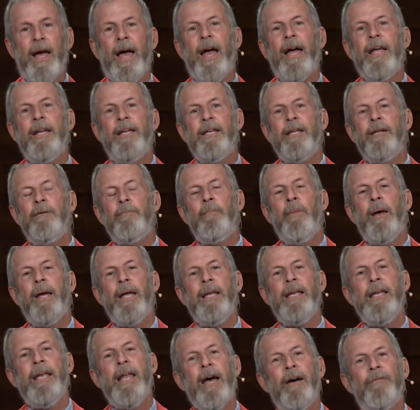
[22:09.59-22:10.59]
and it
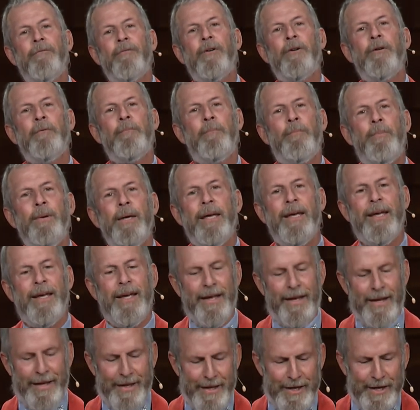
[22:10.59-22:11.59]
may never
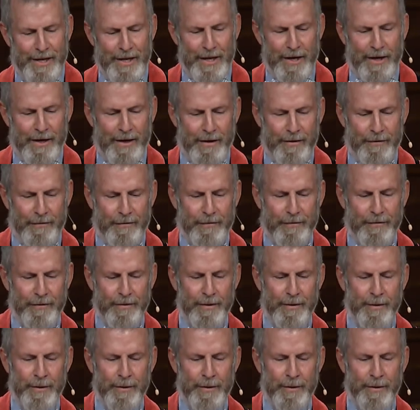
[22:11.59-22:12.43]
be enough